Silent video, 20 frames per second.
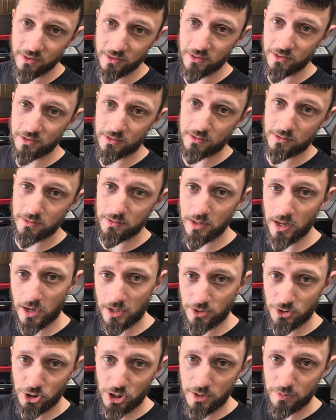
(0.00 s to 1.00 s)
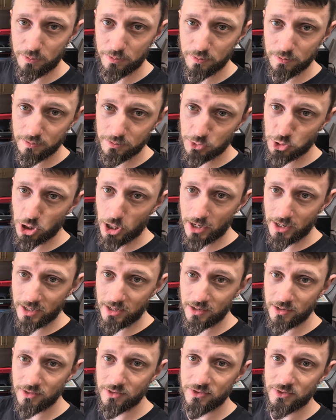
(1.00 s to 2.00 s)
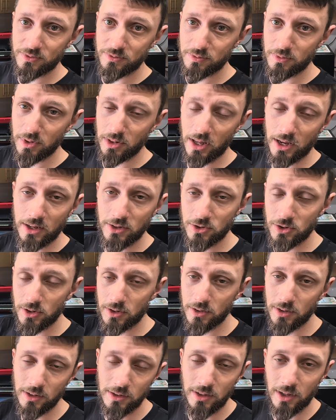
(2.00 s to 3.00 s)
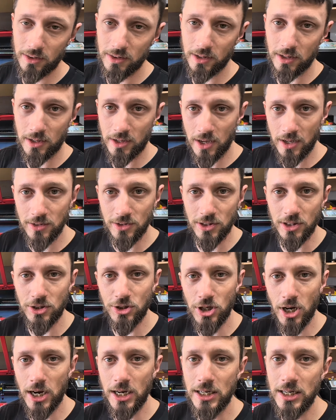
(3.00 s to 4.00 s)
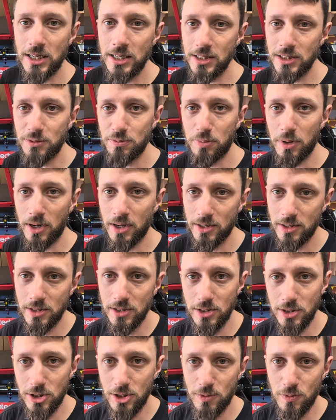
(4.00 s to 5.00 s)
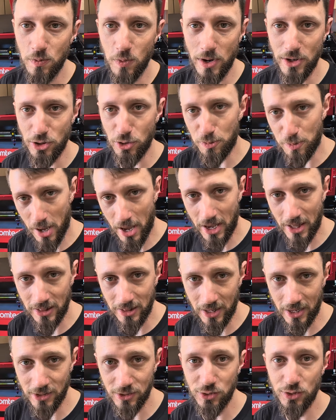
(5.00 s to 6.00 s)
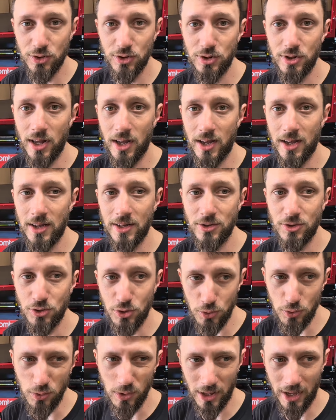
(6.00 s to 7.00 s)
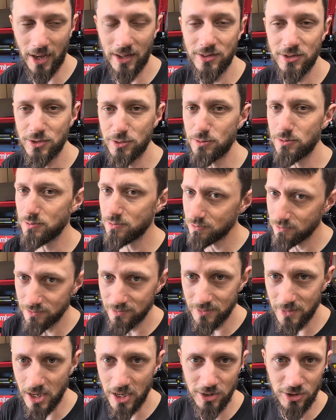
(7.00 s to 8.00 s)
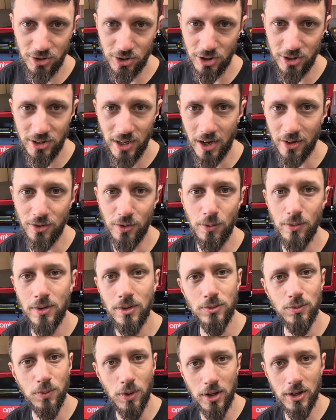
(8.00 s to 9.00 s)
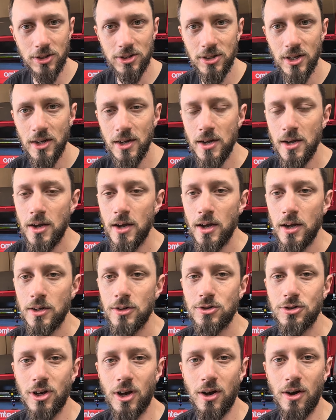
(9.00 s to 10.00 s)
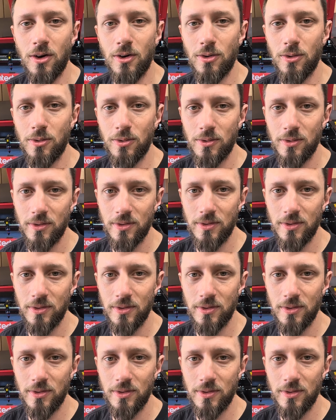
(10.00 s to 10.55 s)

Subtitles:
this is a cheap Chinese laser, nothing against the Chinese, but when you pay less, they do less. It's just how the world works. So